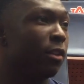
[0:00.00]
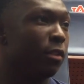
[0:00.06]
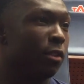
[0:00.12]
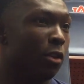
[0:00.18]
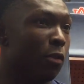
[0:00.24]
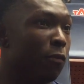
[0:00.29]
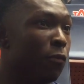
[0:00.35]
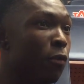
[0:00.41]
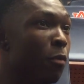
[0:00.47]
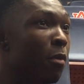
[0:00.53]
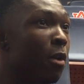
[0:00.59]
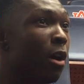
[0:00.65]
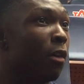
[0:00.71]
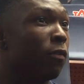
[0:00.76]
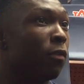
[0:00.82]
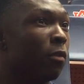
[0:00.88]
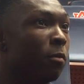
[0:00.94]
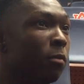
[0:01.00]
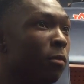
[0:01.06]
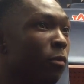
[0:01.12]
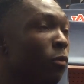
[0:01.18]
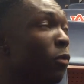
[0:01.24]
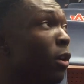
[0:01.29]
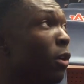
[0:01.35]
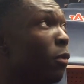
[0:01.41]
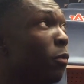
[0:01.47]
you know, football from
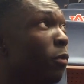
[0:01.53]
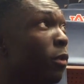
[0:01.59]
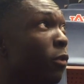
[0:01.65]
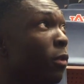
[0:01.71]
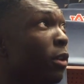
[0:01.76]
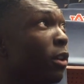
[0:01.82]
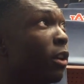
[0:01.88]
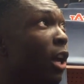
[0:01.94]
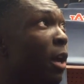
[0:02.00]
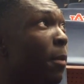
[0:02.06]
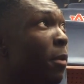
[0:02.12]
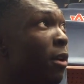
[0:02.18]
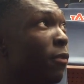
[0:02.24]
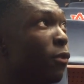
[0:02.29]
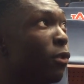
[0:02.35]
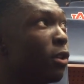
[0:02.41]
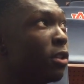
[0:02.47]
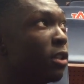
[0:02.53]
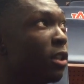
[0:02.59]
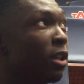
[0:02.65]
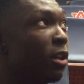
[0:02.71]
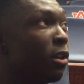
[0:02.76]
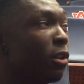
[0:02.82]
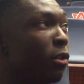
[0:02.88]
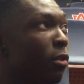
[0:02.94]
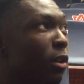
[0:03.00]
what we really came in for is to get
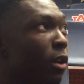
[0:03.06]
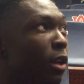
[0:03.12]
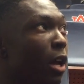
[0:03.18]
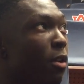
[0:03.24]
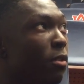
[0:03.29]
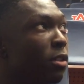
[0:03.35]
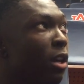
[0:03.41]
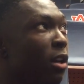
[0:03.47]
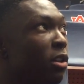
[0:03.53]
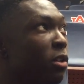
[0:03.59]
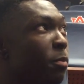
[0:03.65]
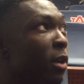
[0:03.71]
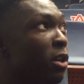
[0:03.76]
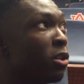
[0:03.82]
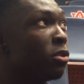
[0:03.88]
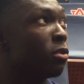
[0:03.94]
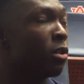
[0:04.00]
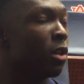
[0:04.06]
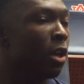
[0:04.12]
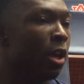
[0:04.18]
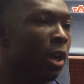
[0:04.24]
a degree, that was kind of special.